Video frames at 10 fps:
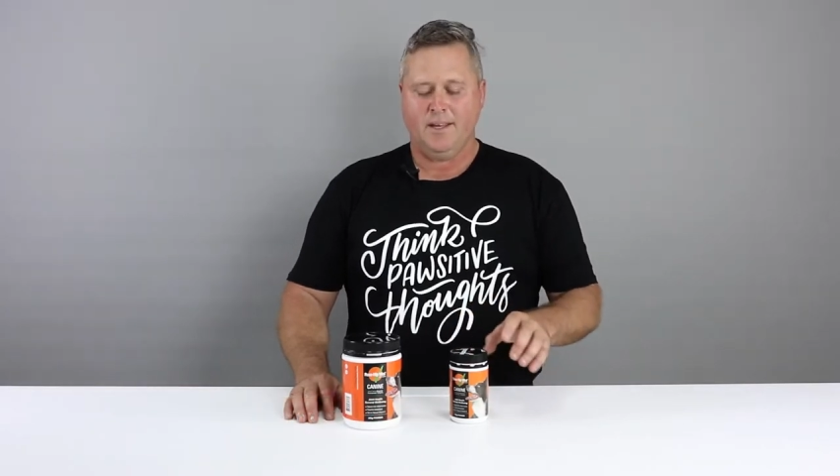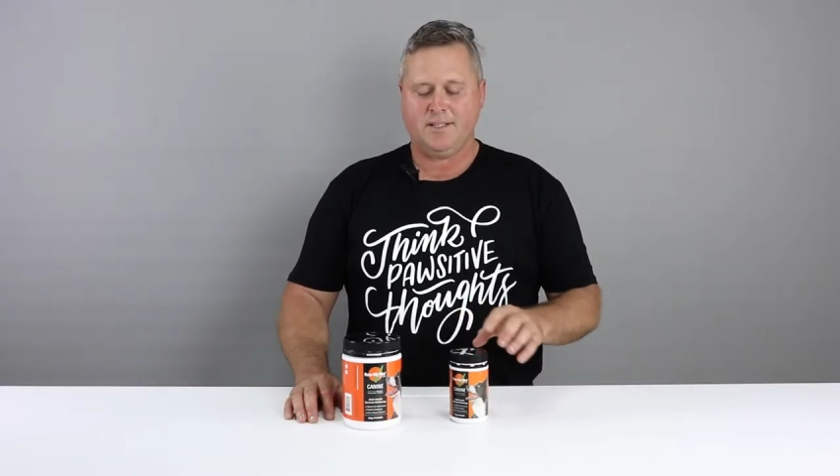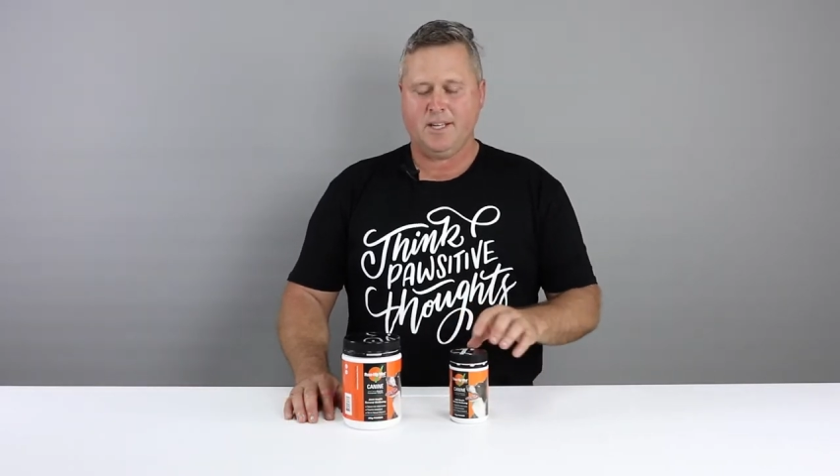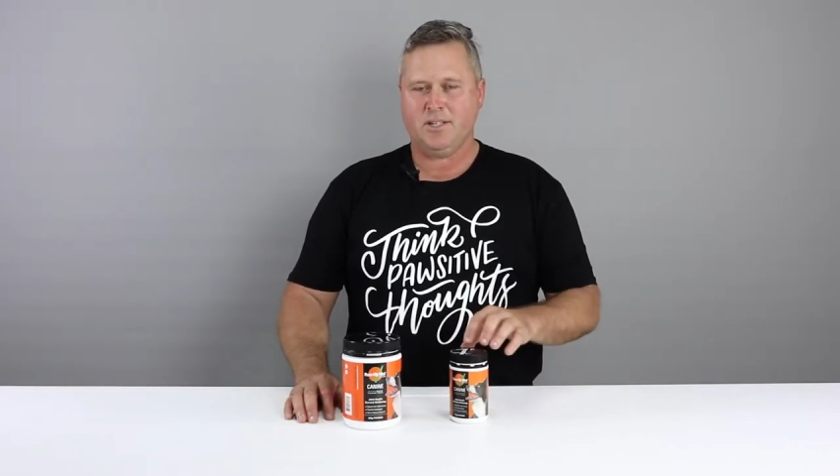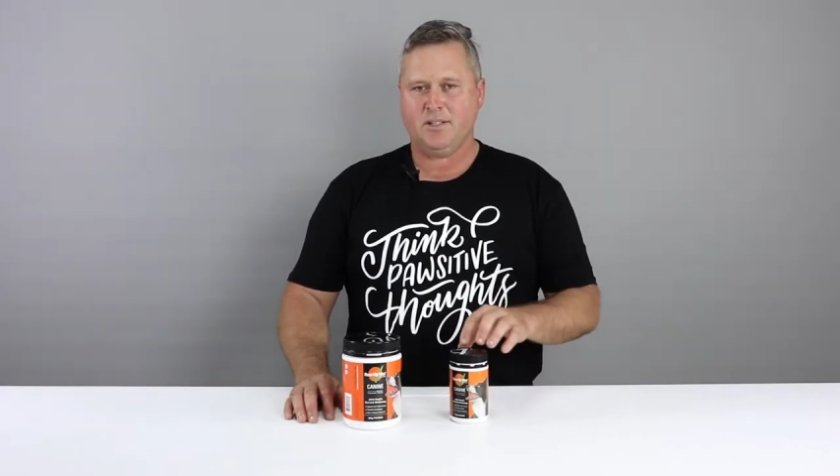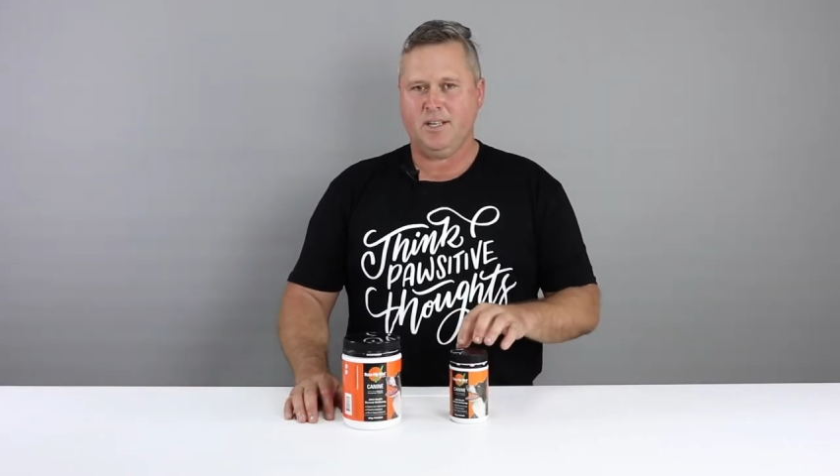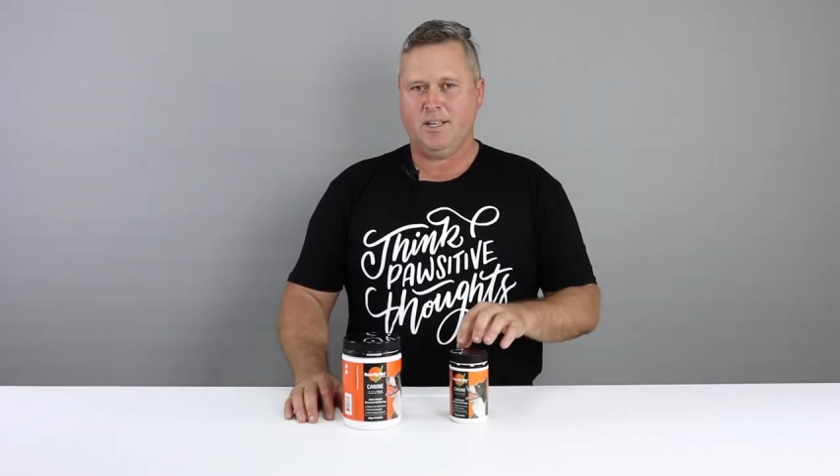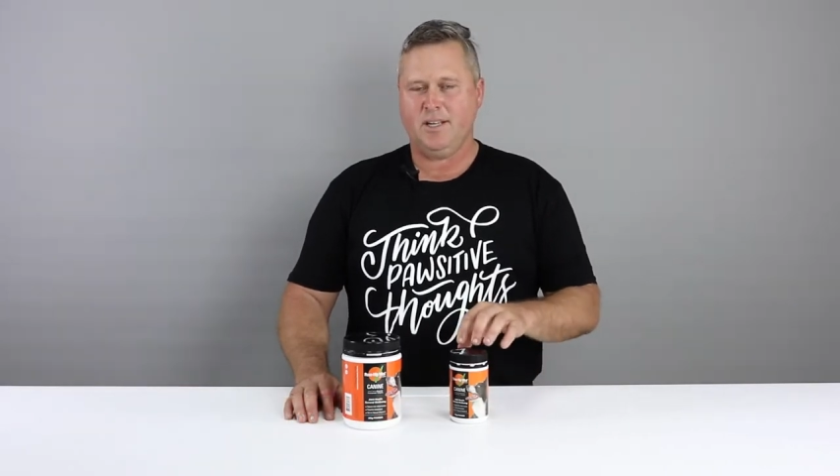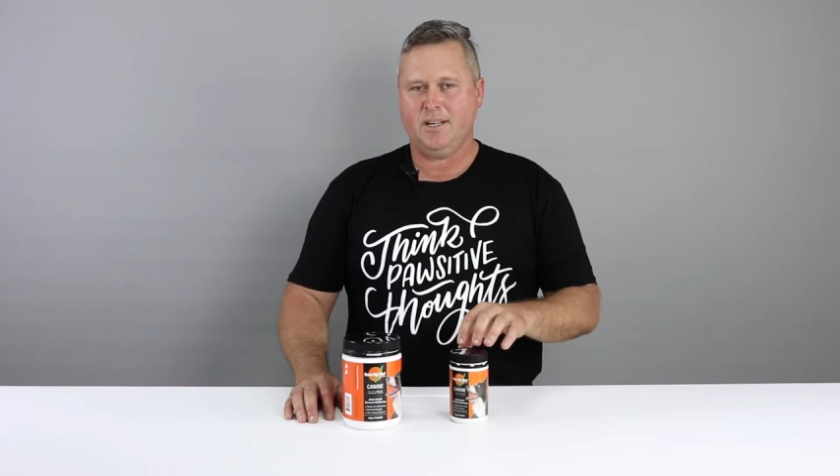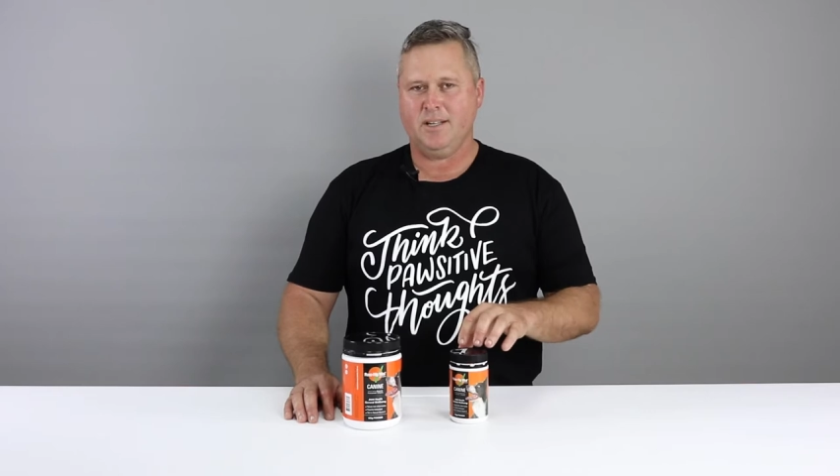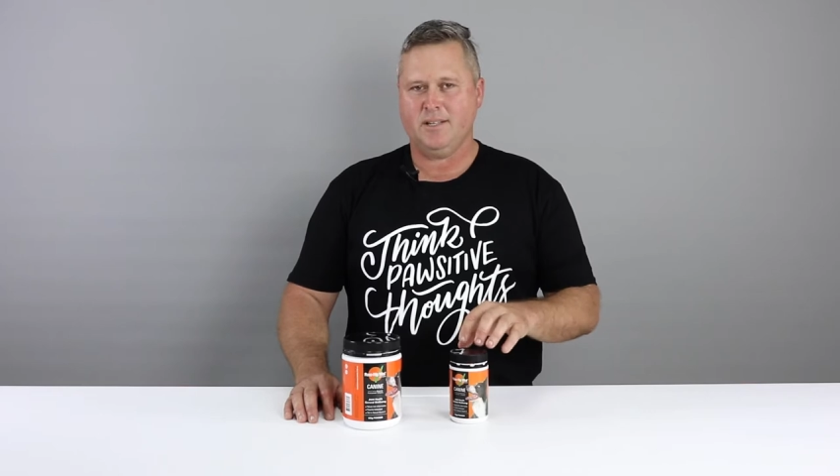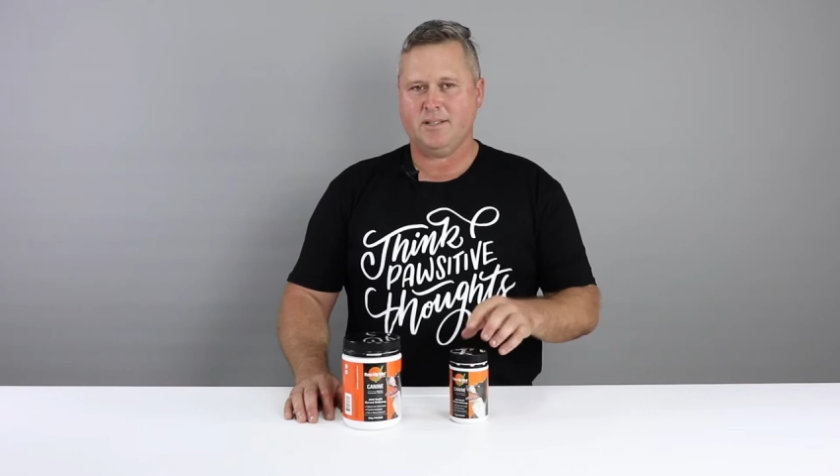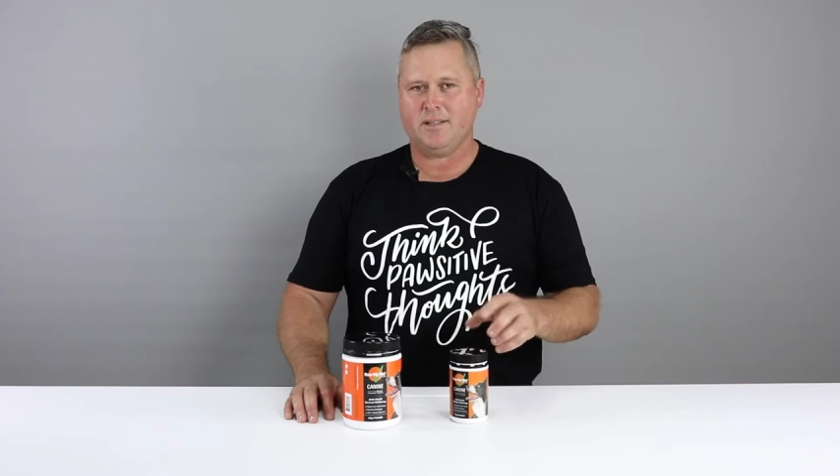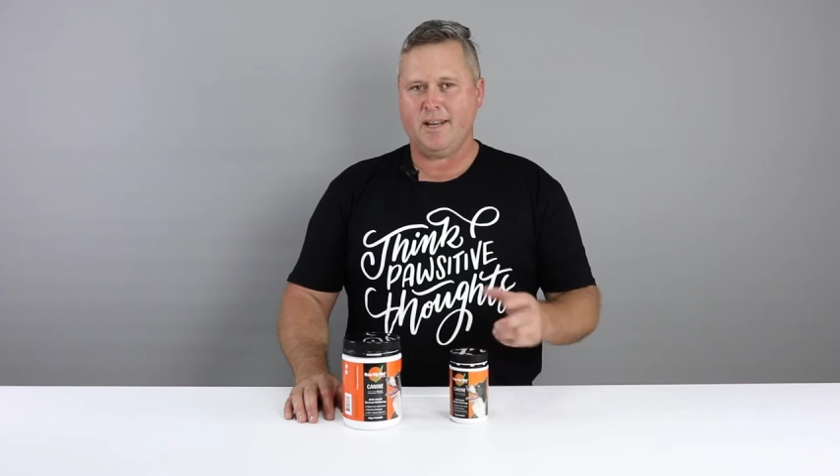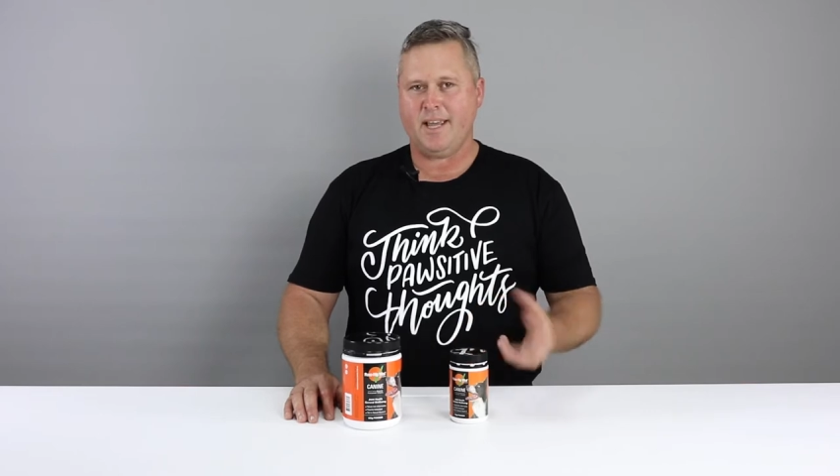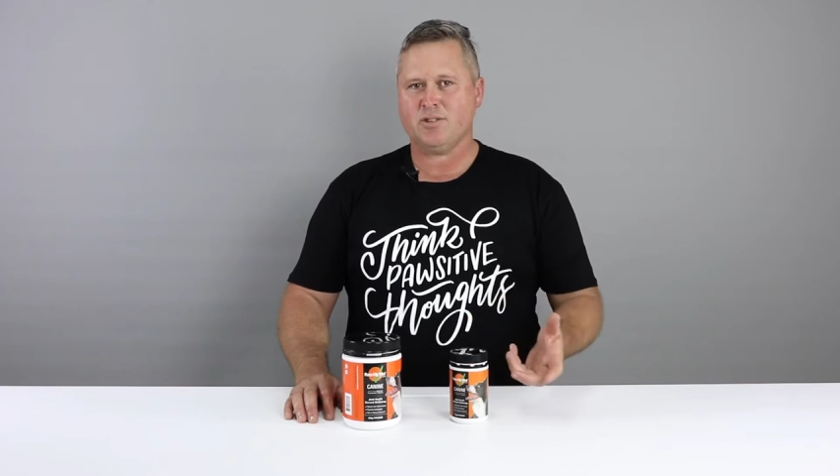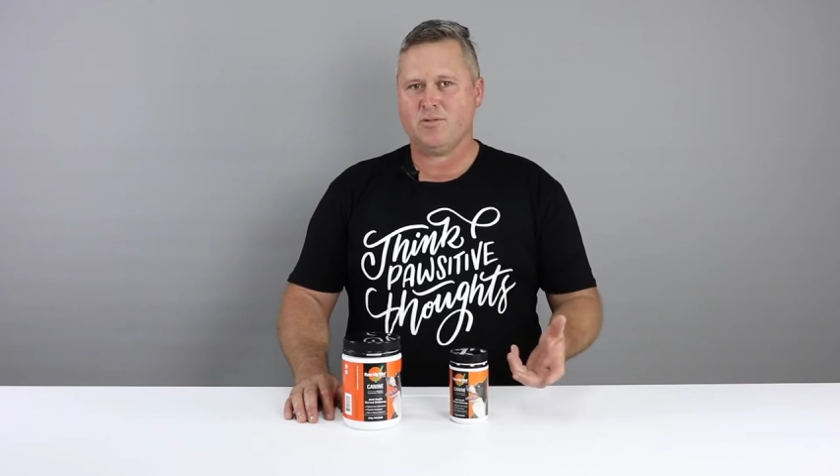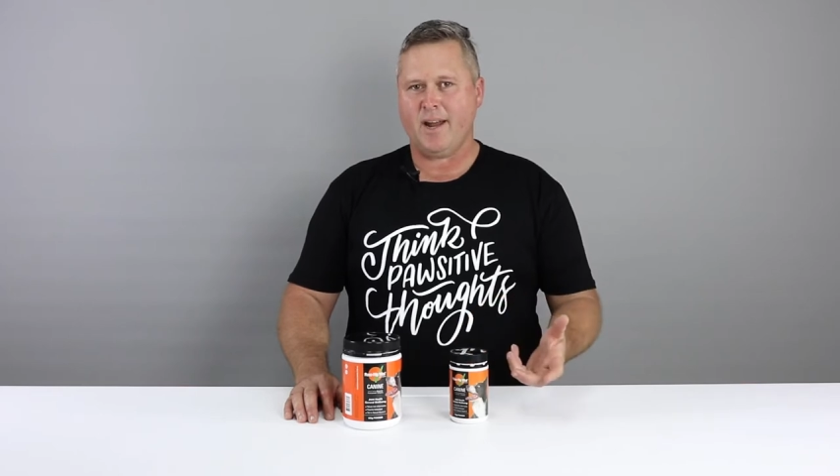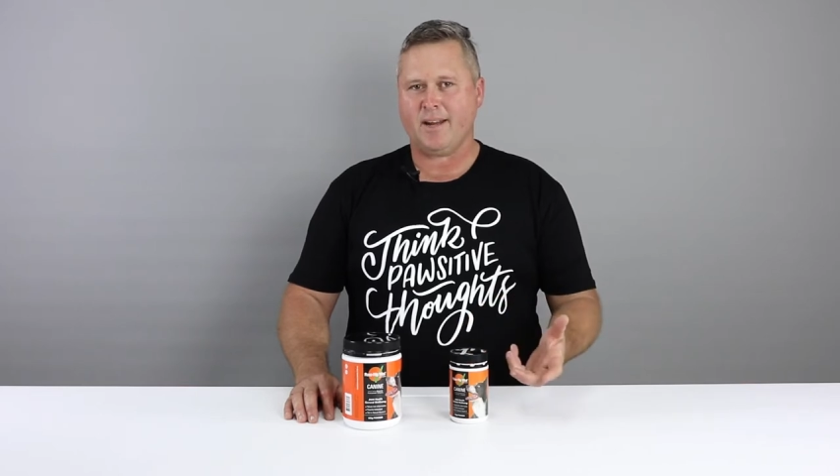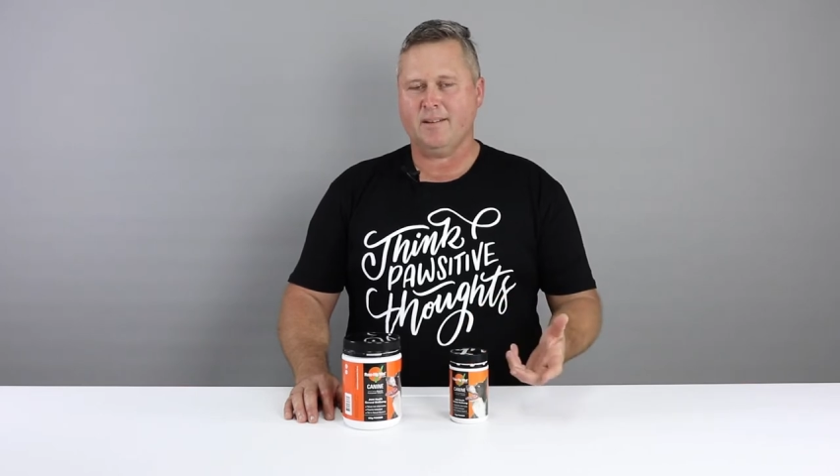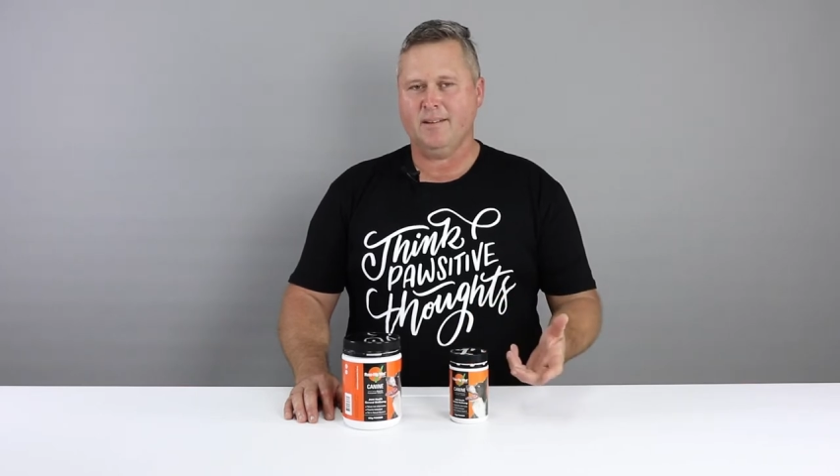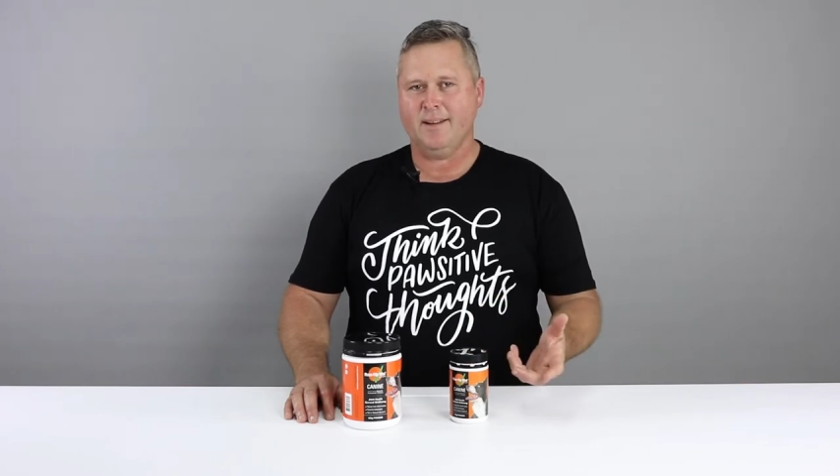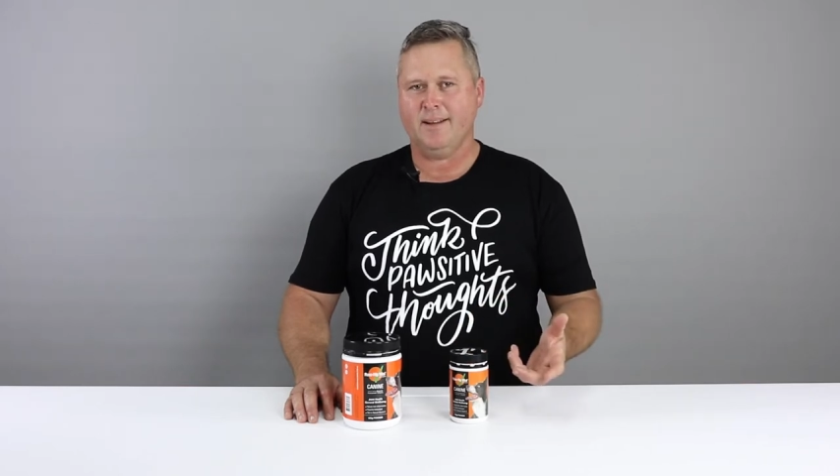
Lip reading: Essentially, it is an extract